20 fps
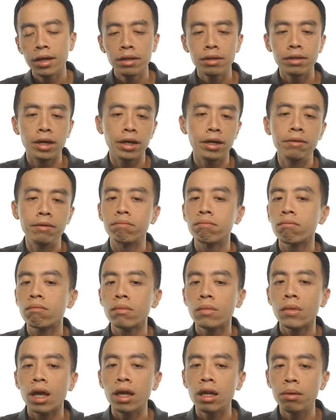Then
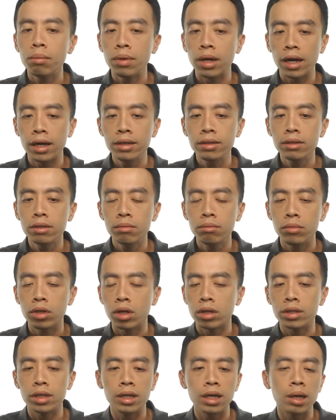Na plus,
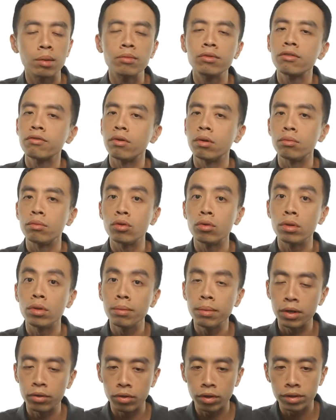because it comes from sodium
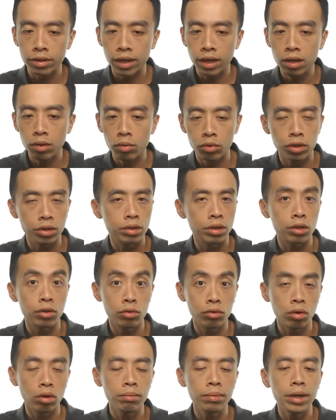hydroxide, which is a
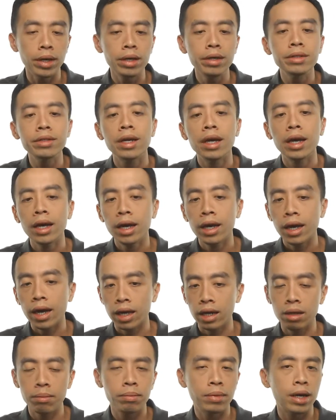strong base,
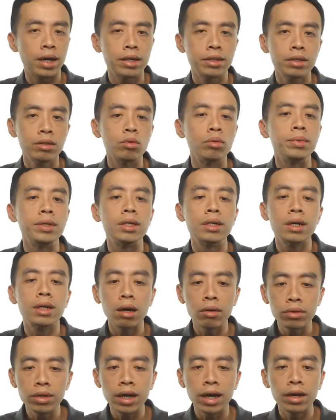Na plus will be the
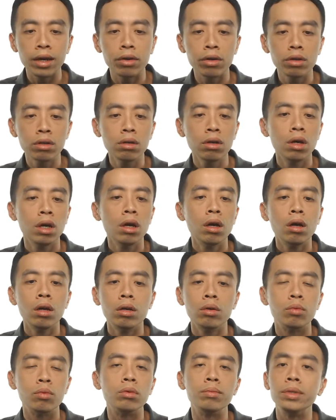counter ion,
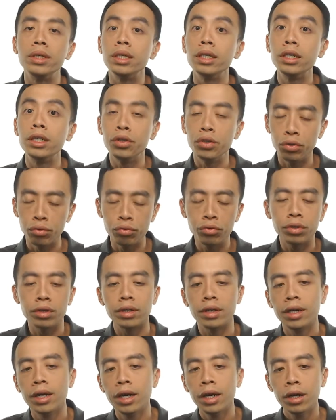will be neutral.
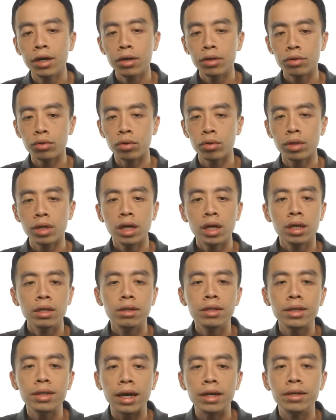So
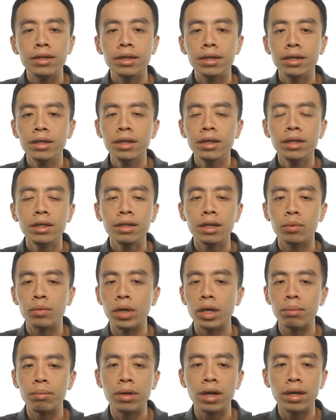this idea that we are
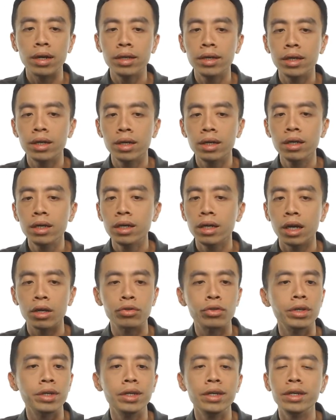applying here,
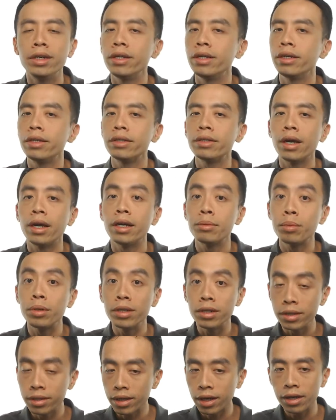actually it is as per
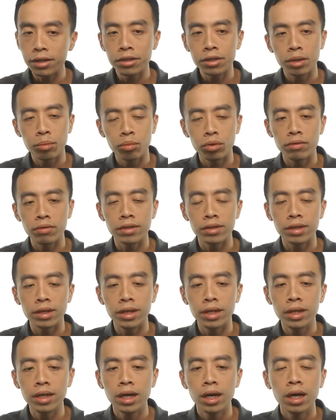discussed
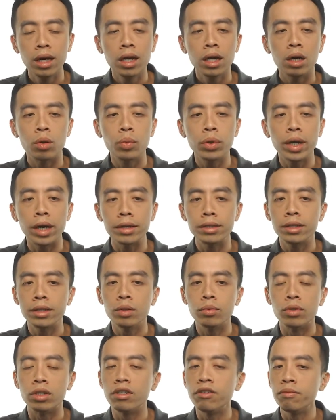previously, a weak acid
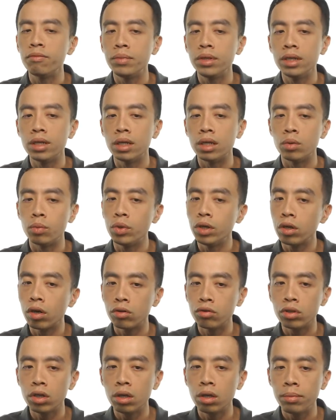will give me a weak
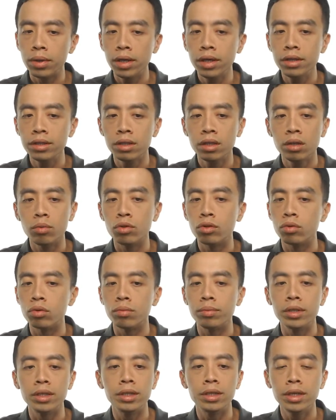conjugate base, which will
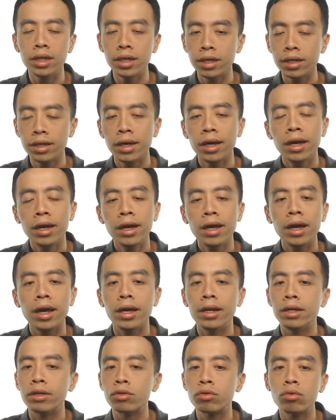be here,
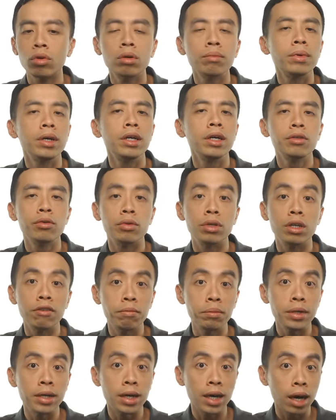and a strong base will give
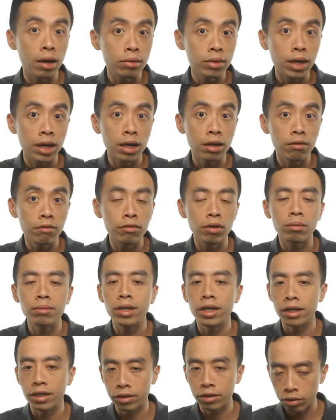me a counter ion form
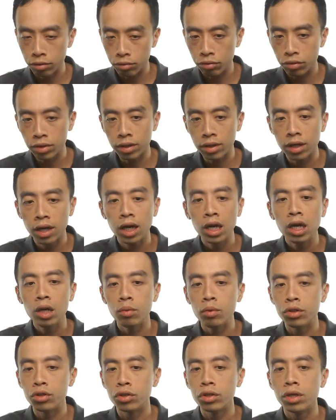that is neutral,
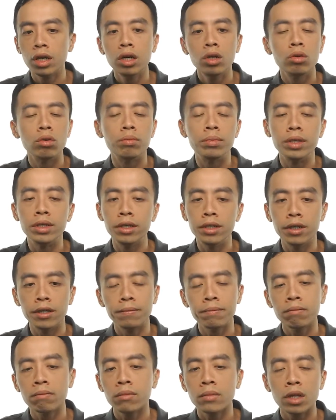which will be here.
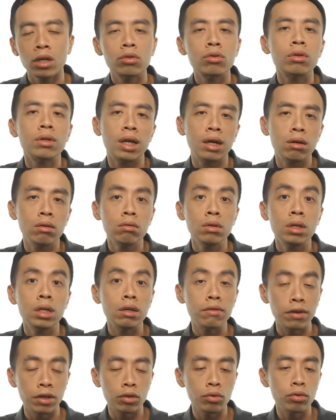So now,
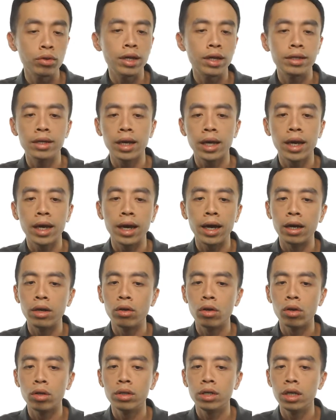if I know that the
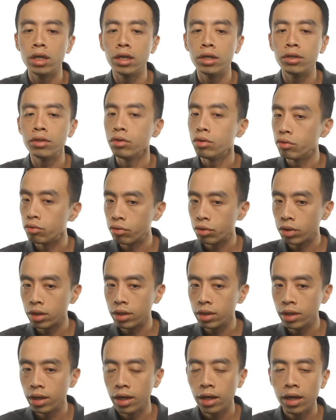cation it is
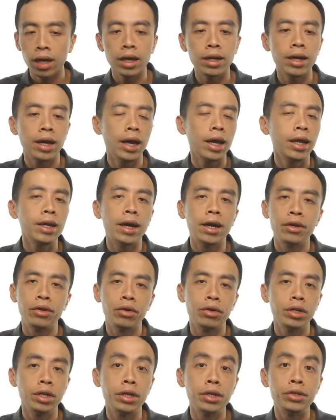neutral, and the
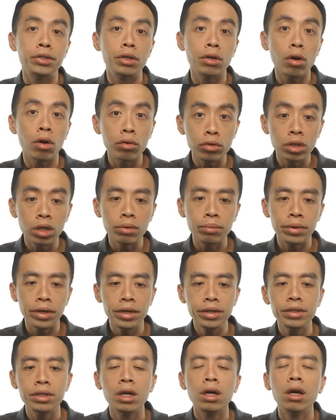anion it is a conjugate
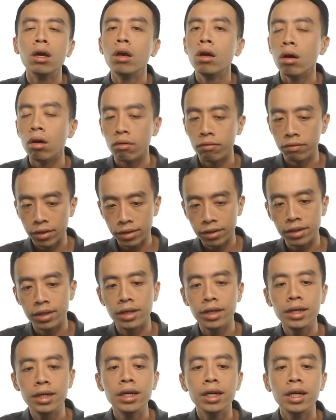base,
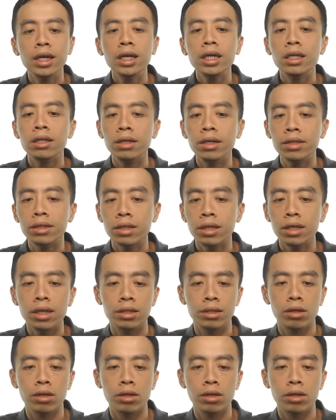obviously, this is a